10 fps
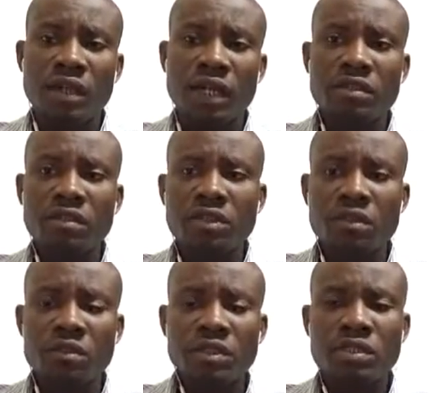are you not
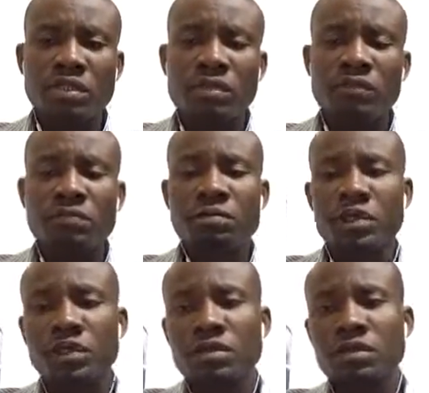losing some
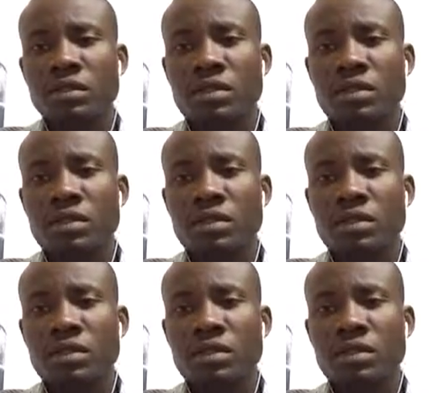information?